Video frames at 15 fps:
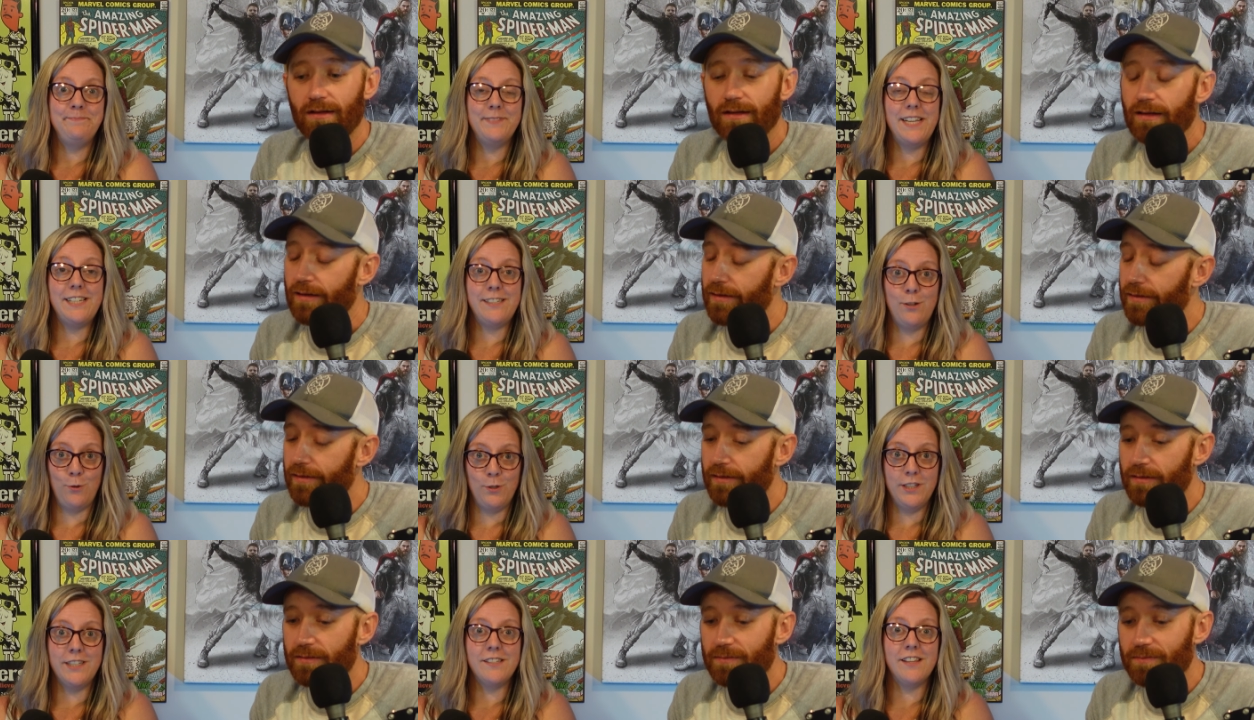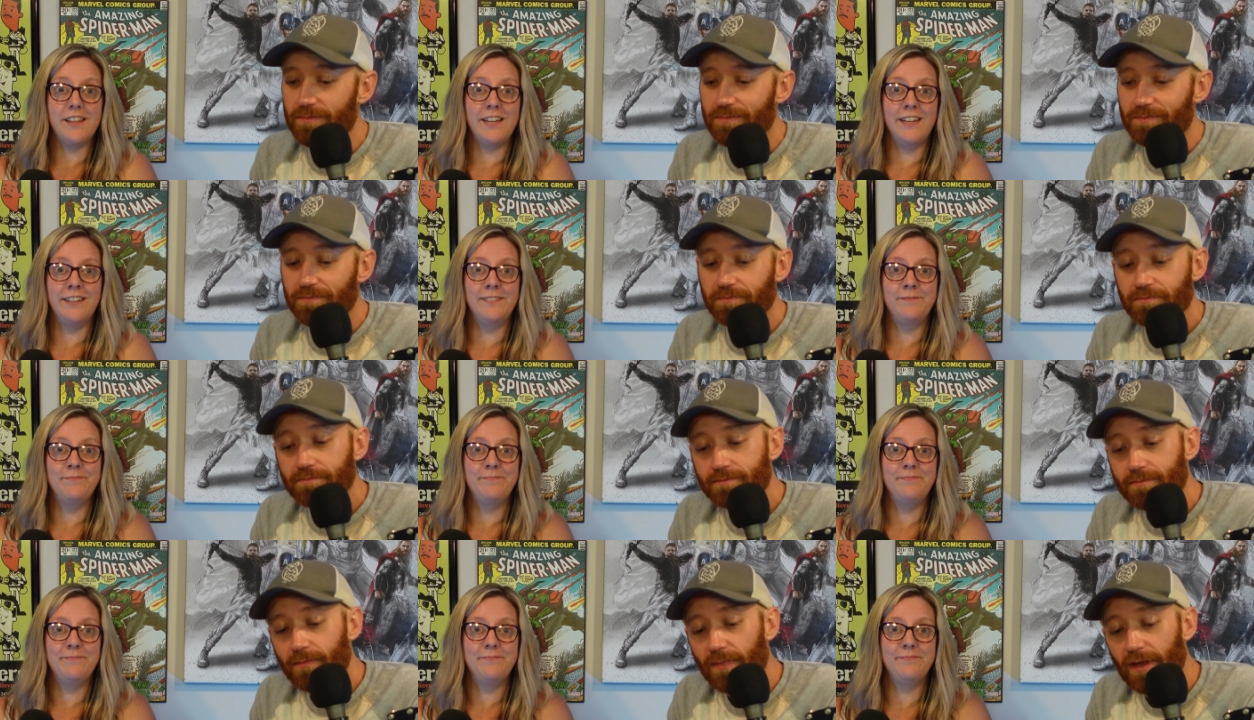Speaker 1: it totally is a thing.
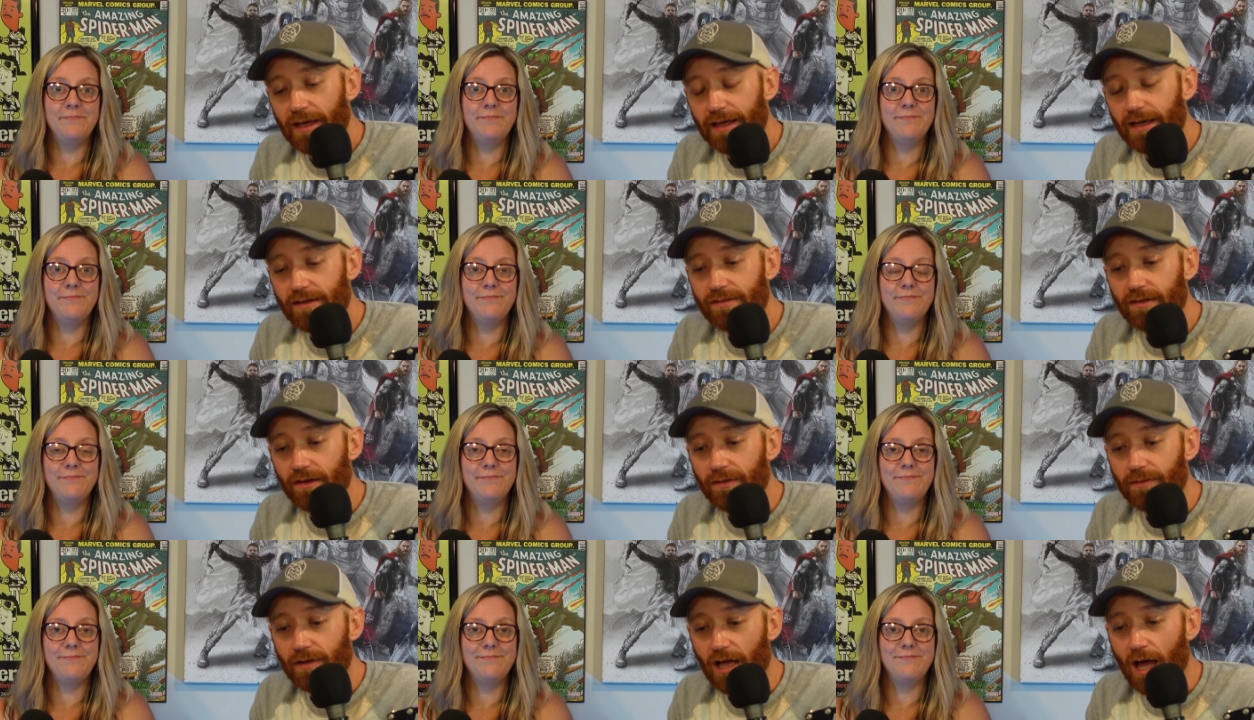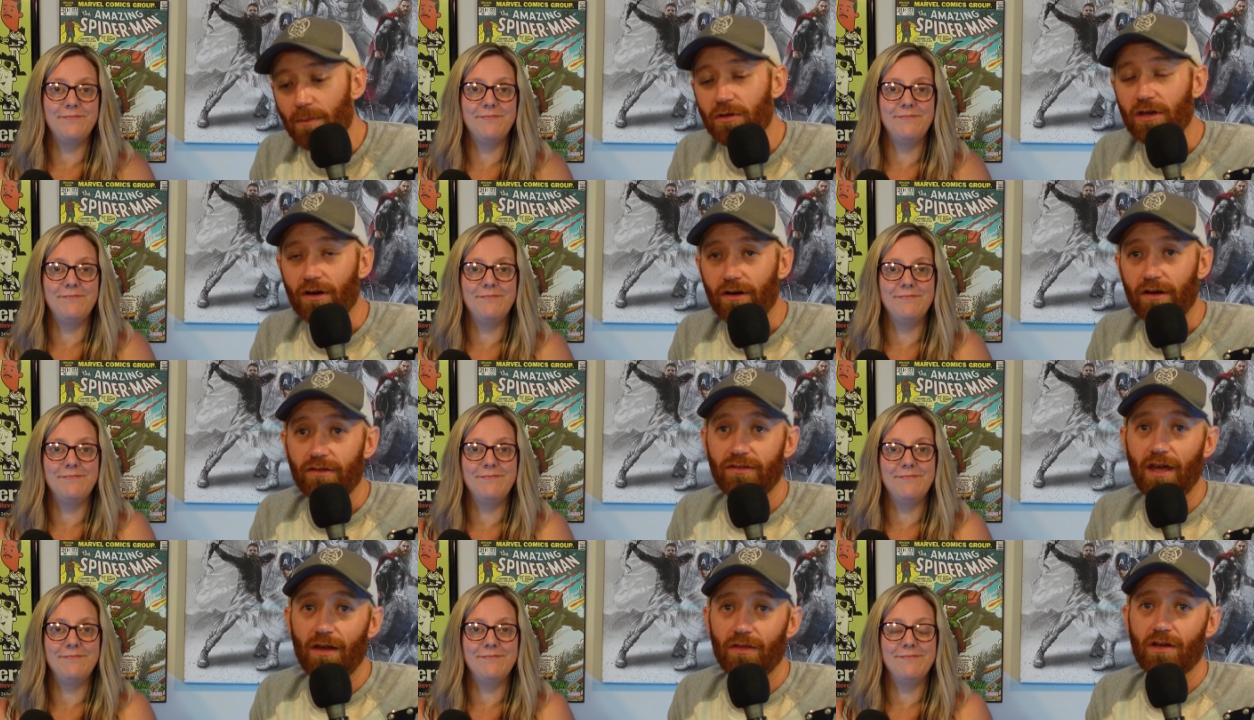
Speaker 2: Guess so. I'm
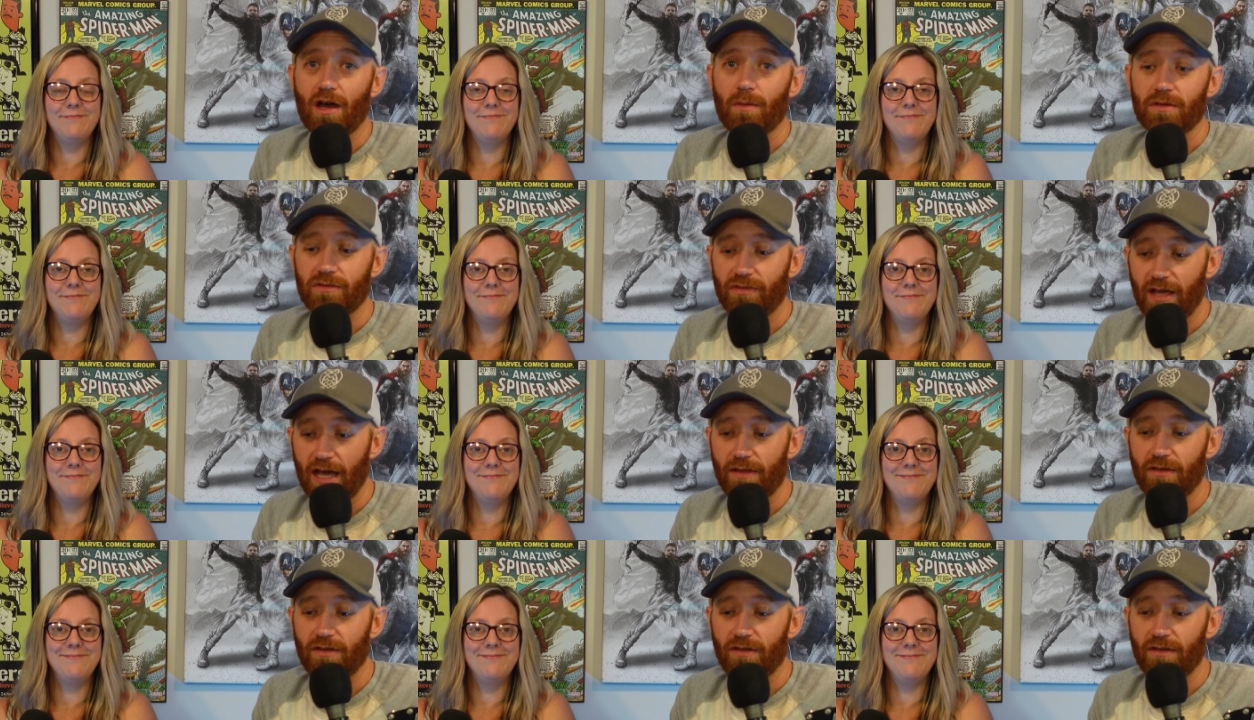curious. Down in the comments, if you had